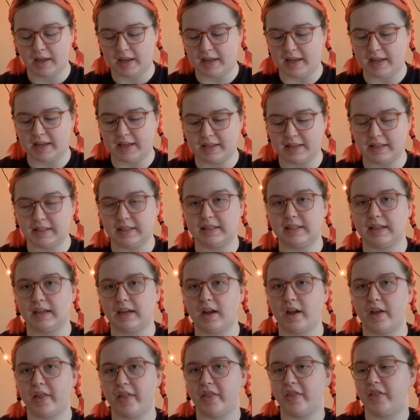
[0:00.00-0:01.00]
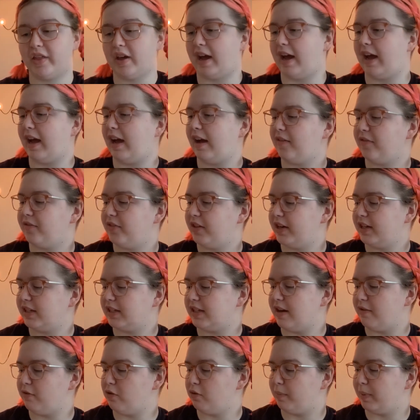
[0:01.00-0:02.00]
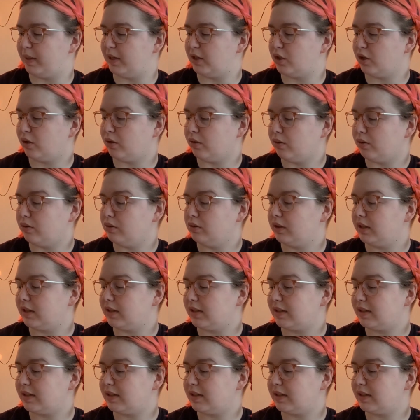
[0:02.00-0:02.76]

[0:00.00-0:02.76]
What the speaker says: is The Half That Has Never Been Told: